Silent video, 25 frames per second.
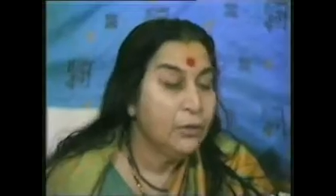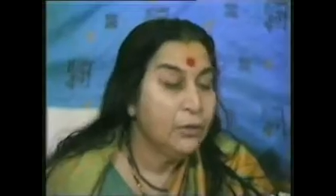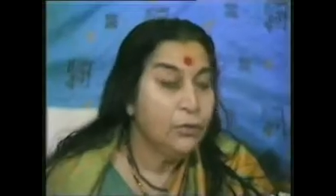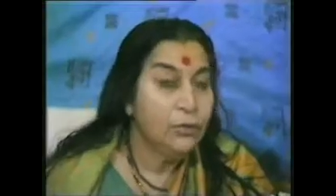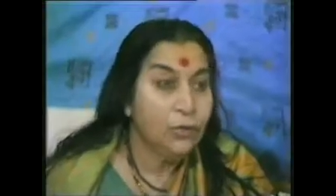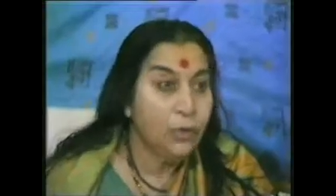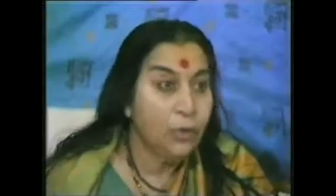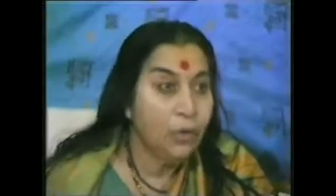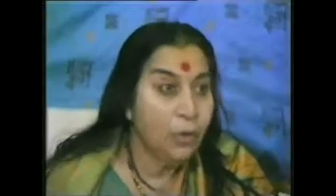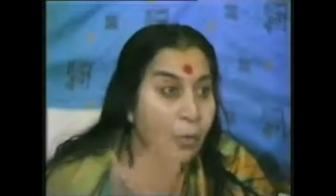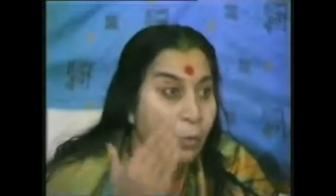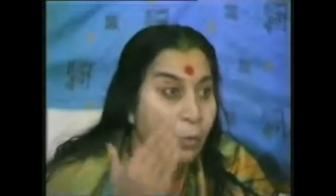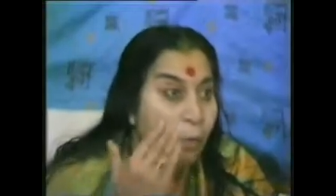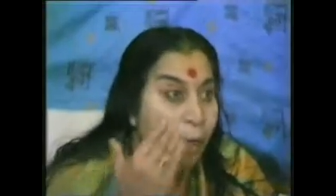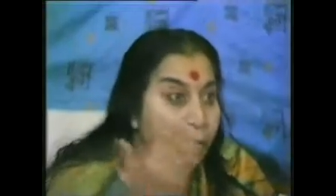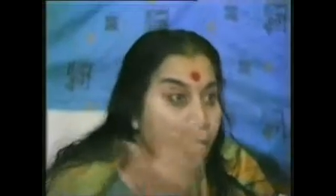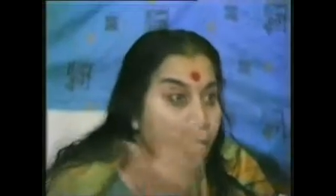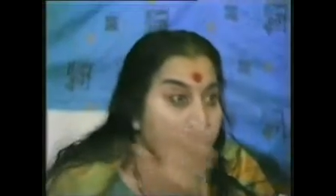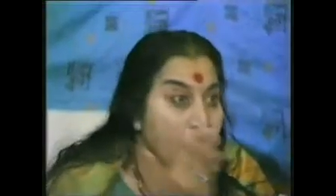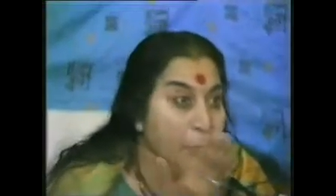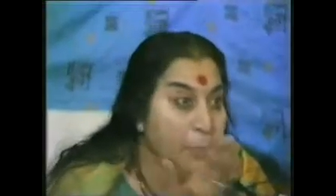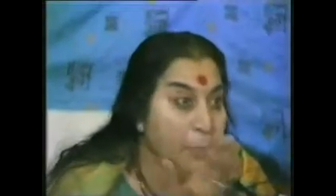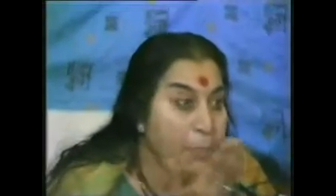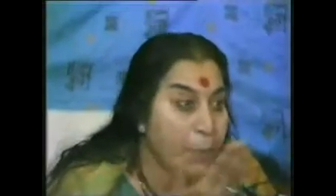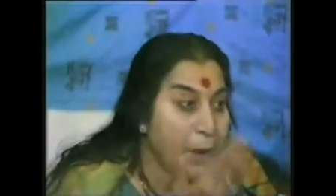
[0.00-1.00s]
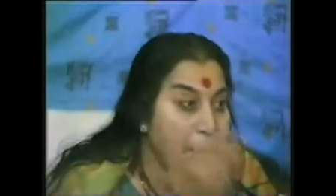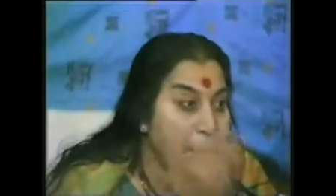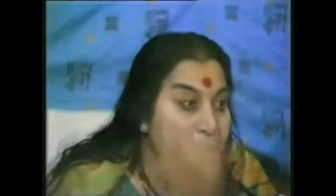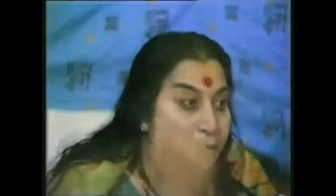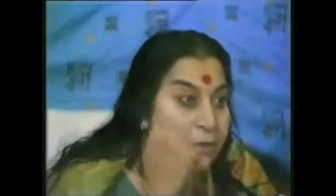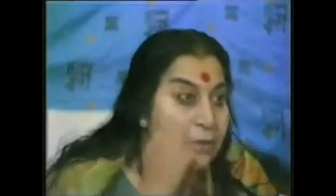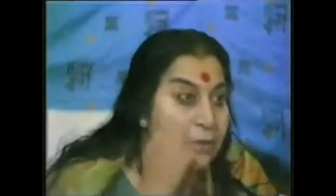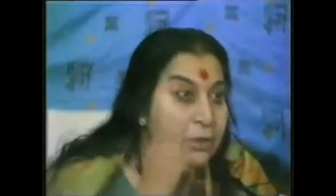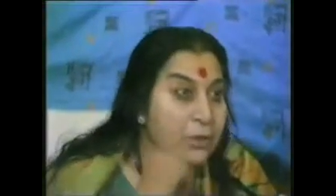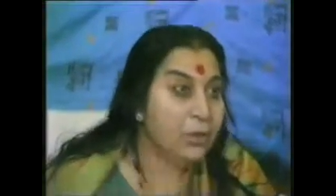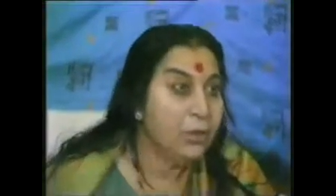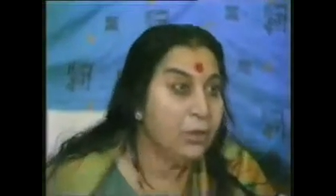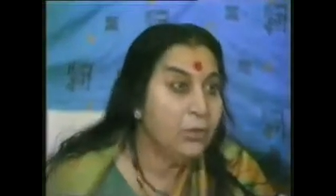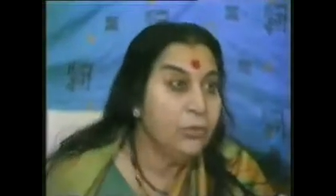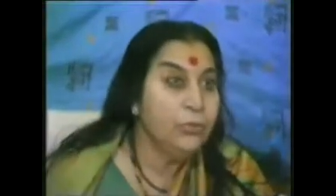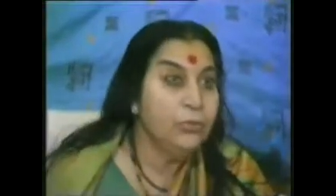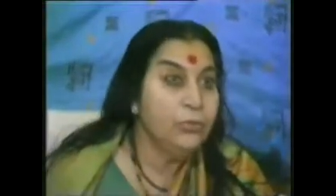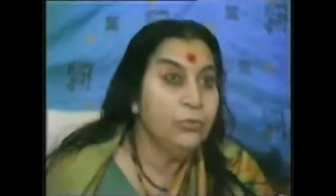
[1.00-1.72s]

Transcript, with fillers: You don't know what your powers are.